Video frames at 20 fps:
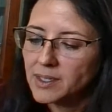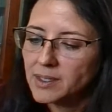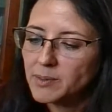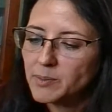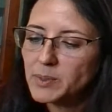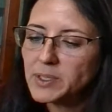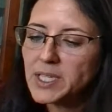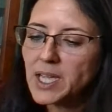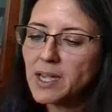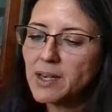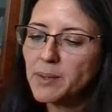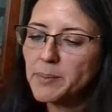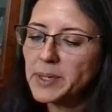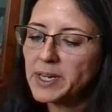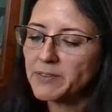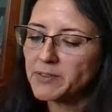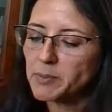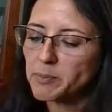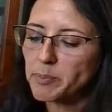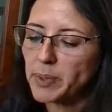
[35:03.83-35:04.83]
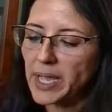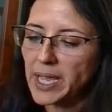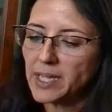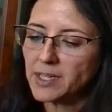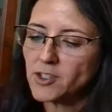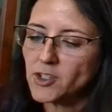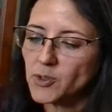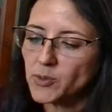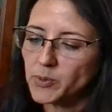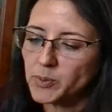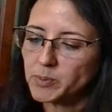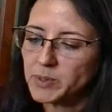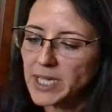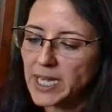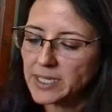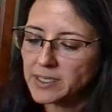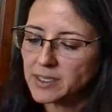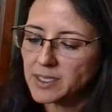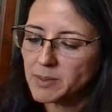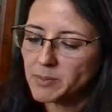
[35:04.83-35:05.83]
Mateo, I'm going to have to ban you from
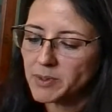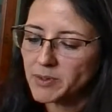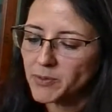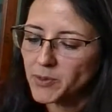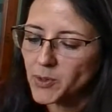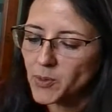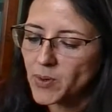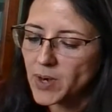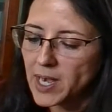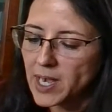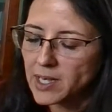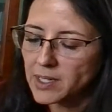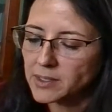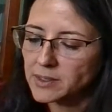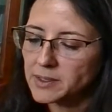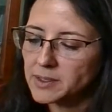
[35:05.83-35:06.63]
texting me for a while.